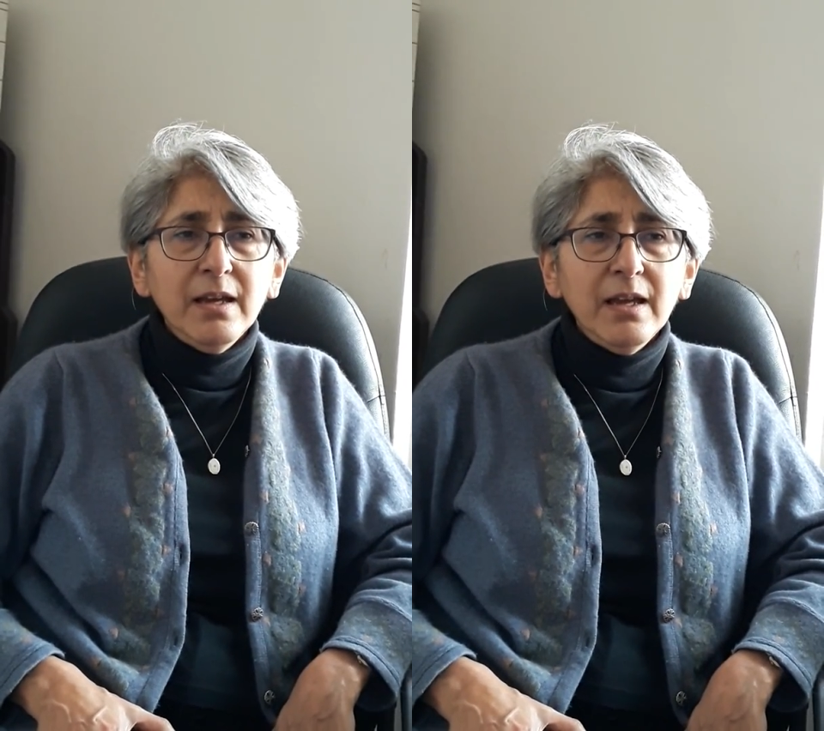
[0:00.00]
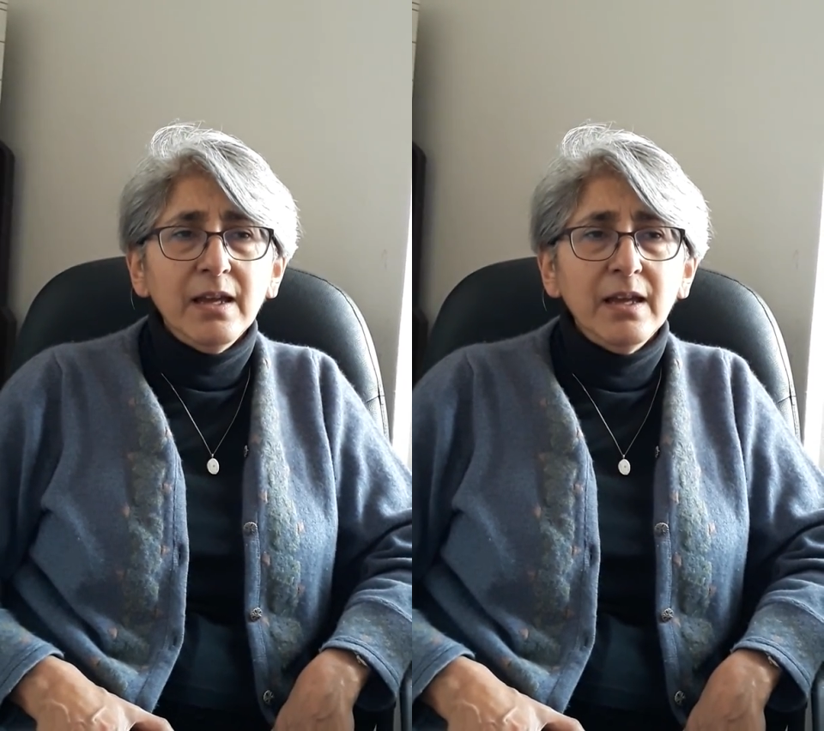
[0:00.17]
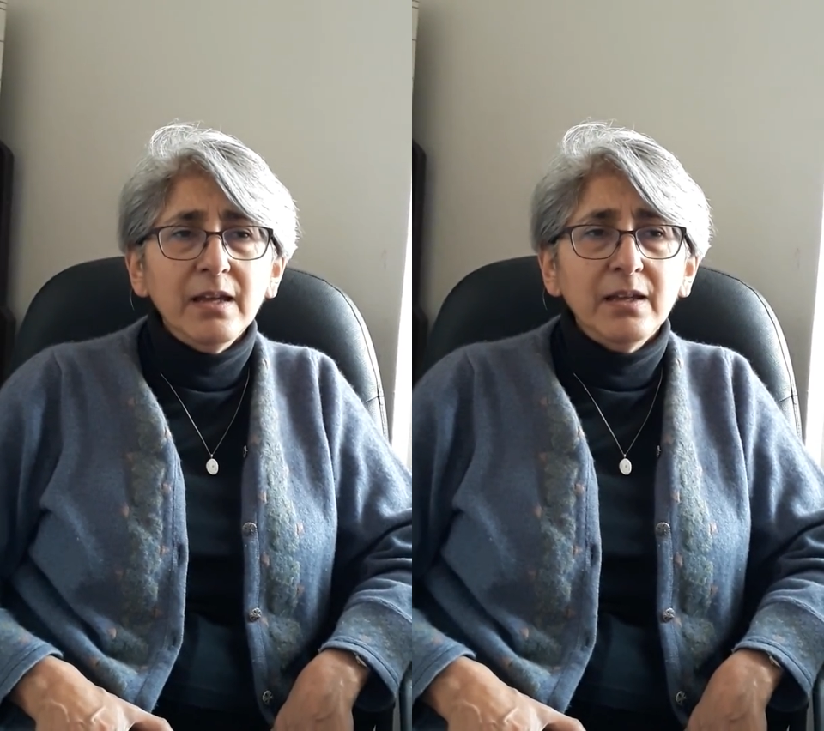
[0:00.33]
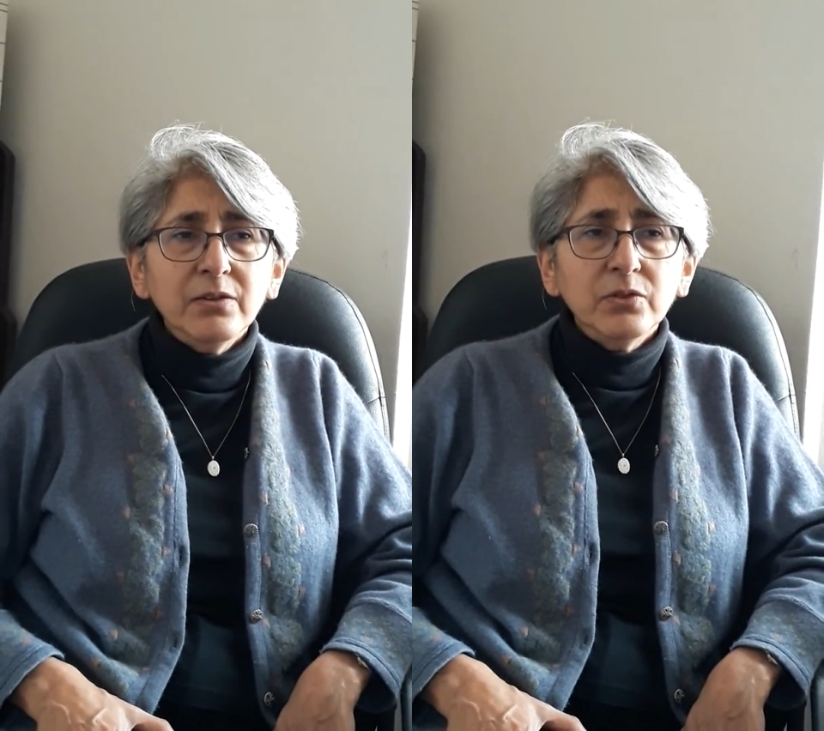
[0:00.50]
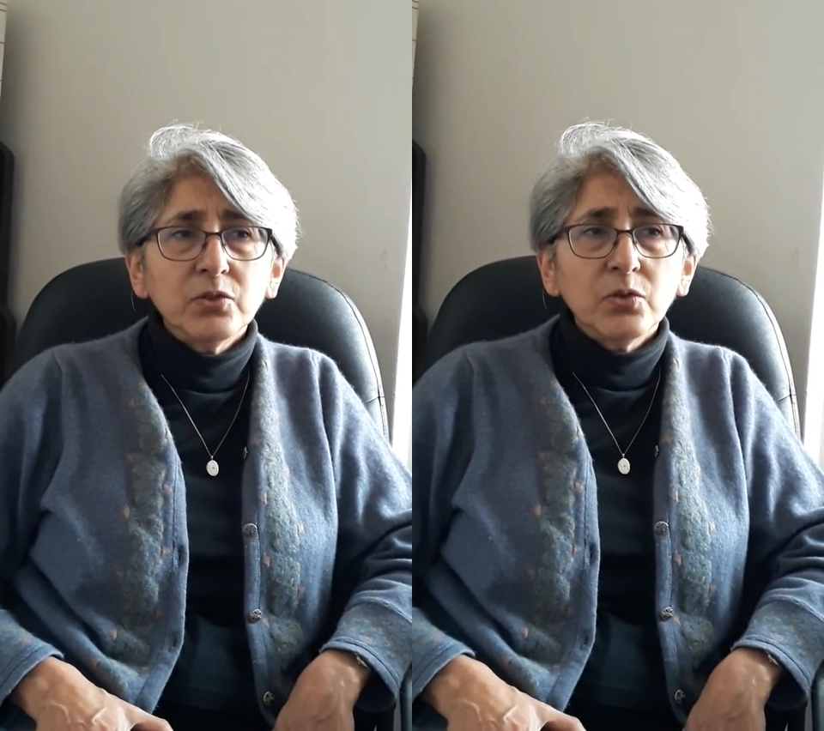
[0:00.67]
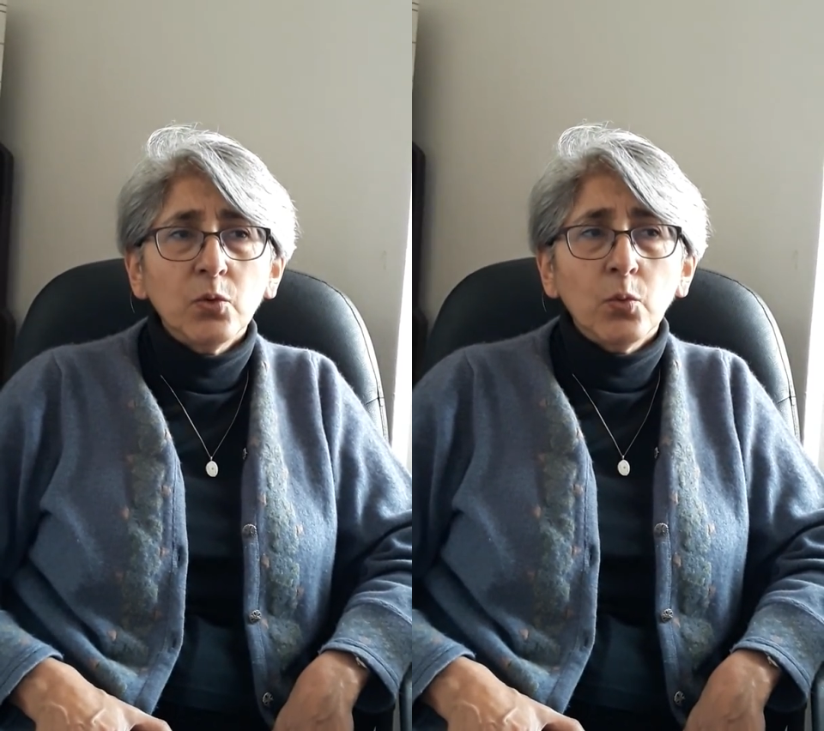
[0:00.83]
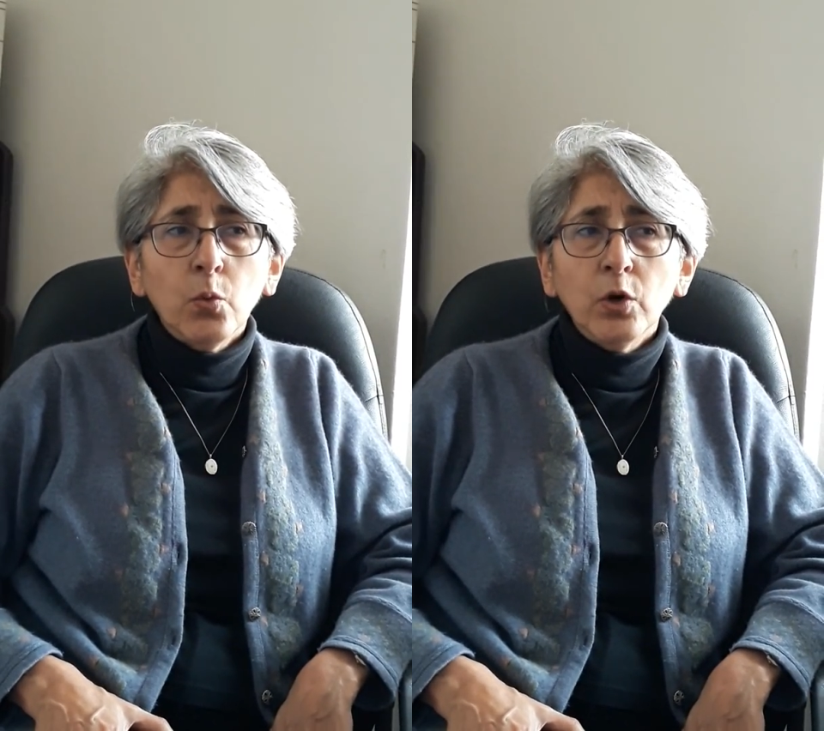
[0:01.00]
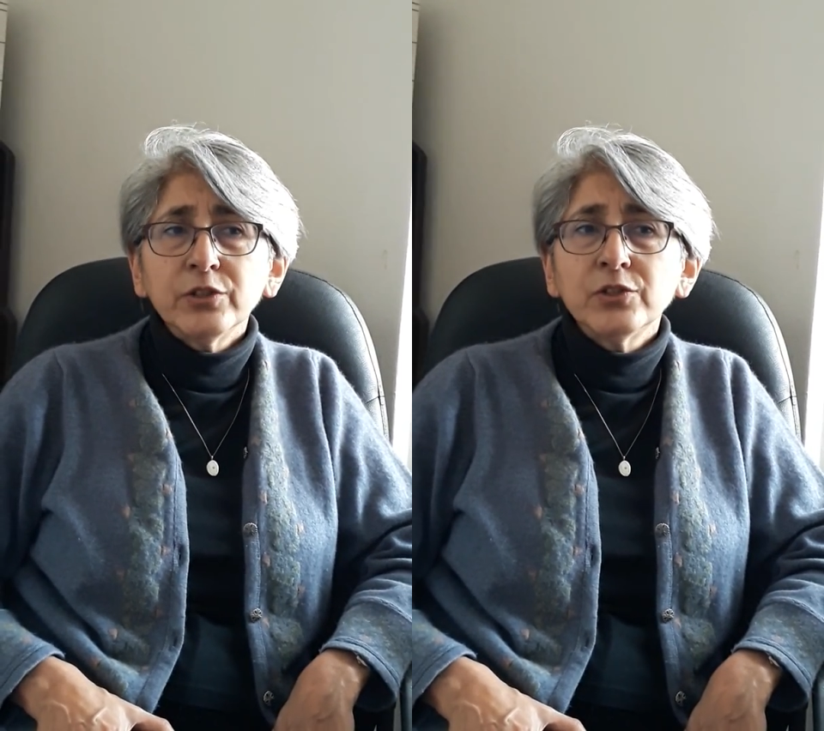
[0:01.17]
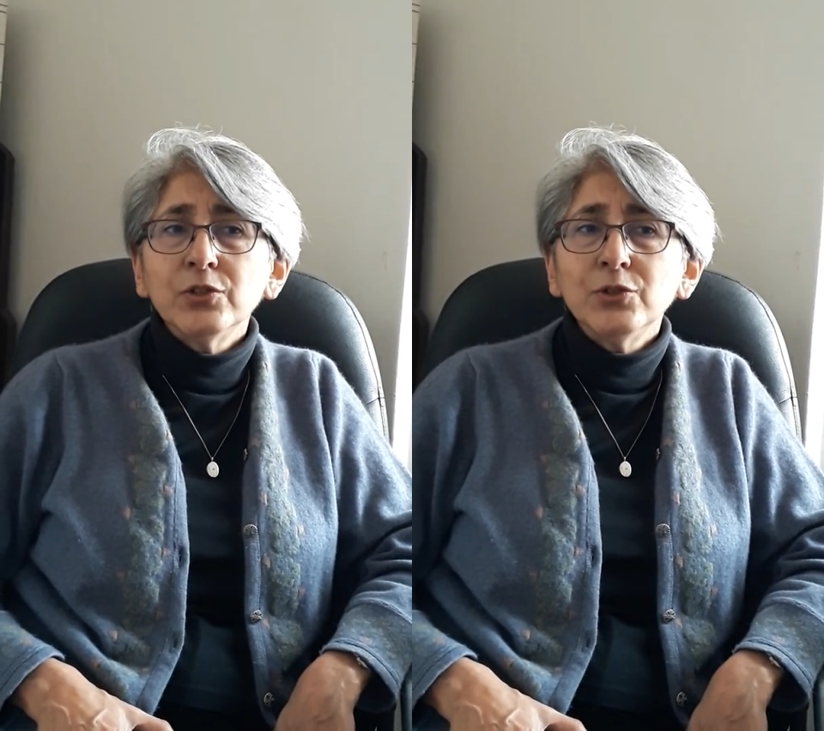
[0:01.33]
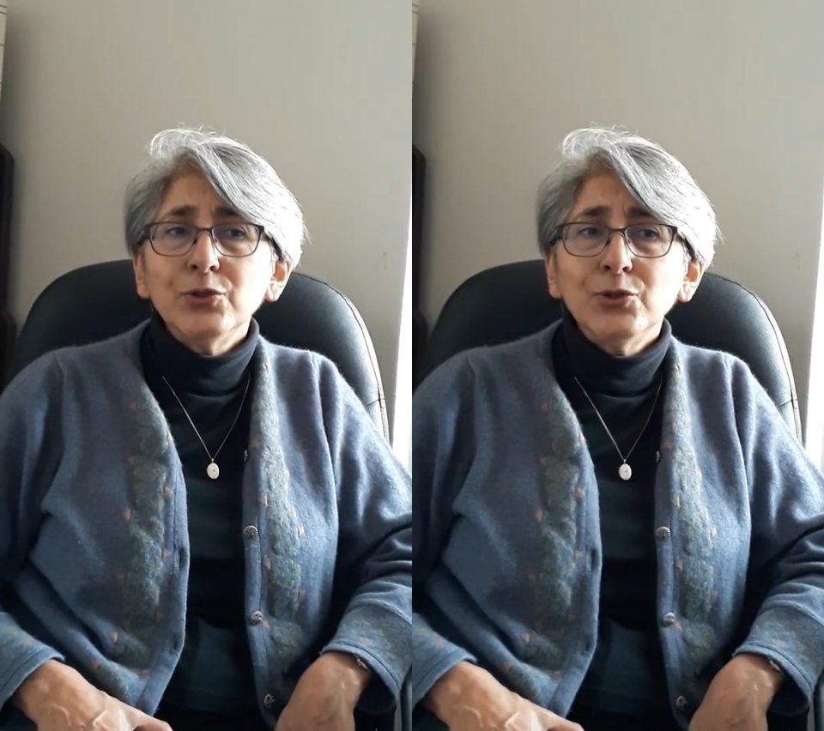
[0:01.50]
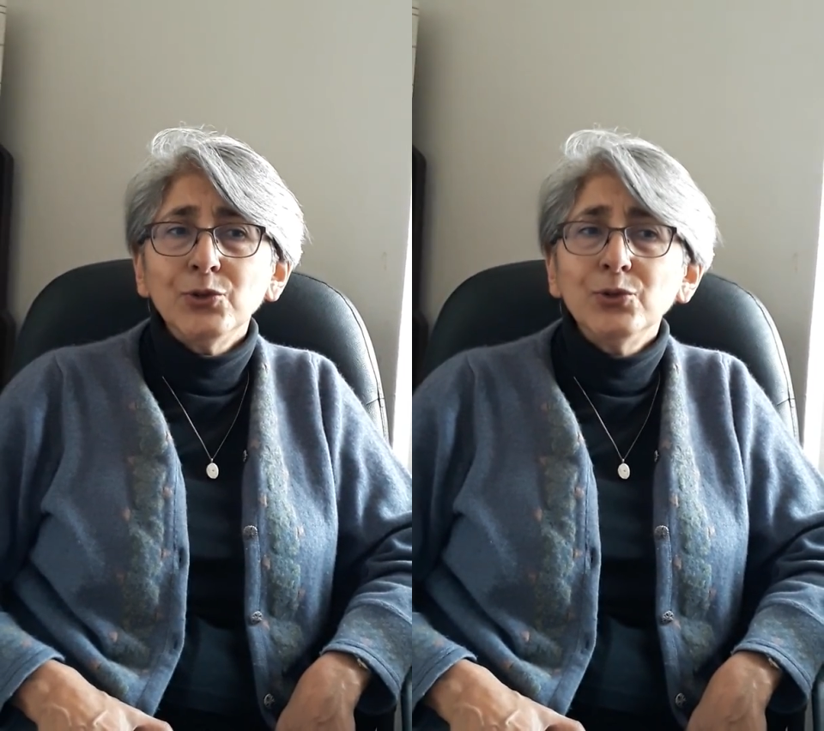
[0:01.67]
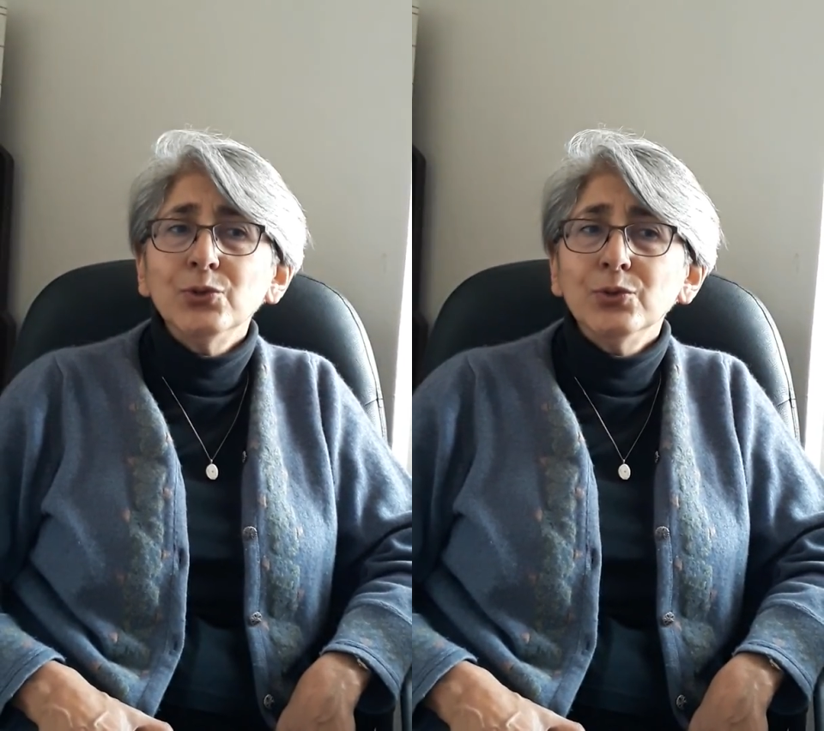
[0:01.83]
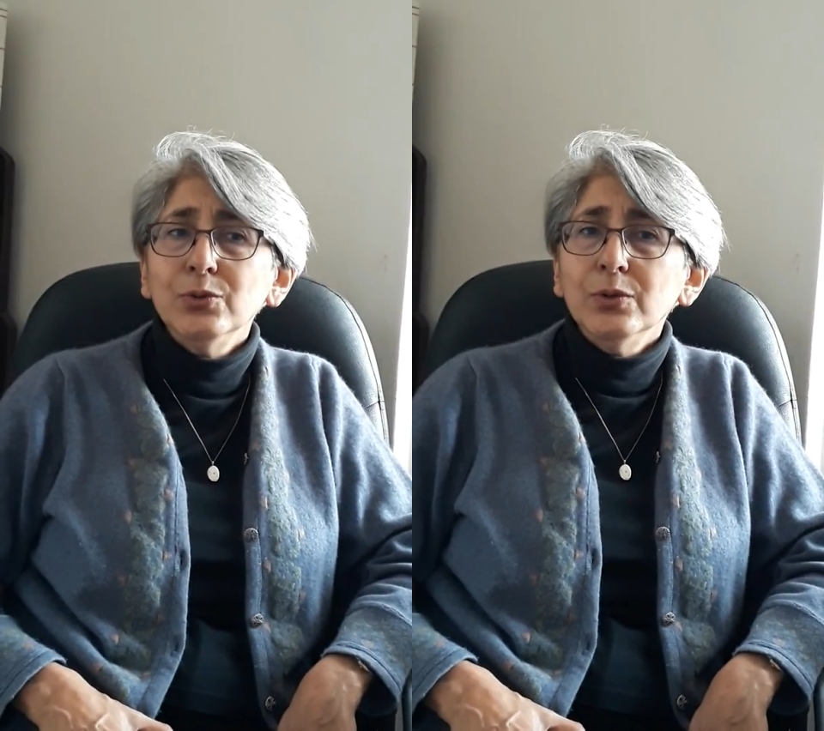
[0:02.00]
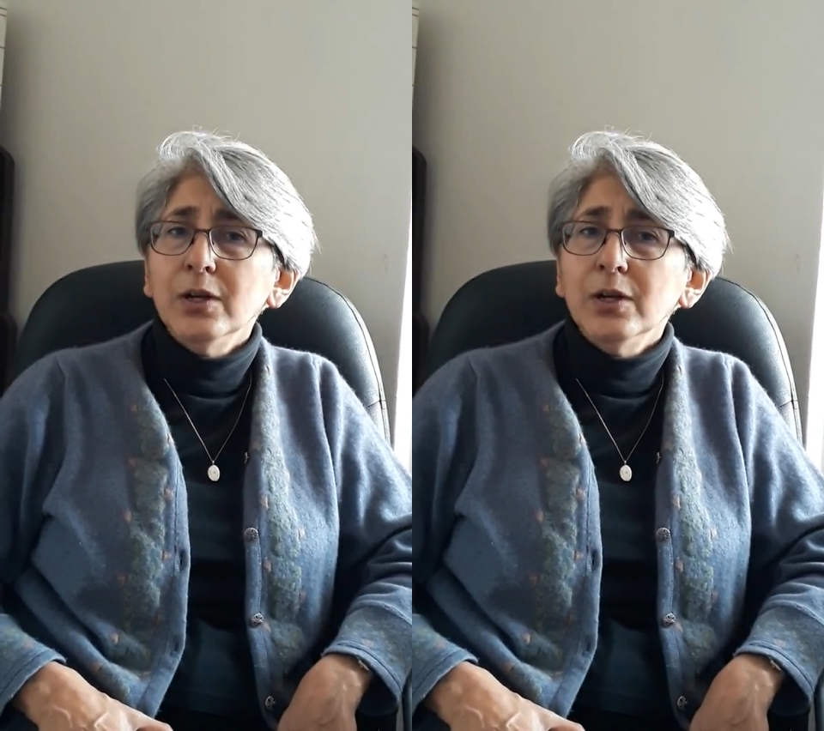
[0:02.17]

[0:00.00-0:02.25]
and what to do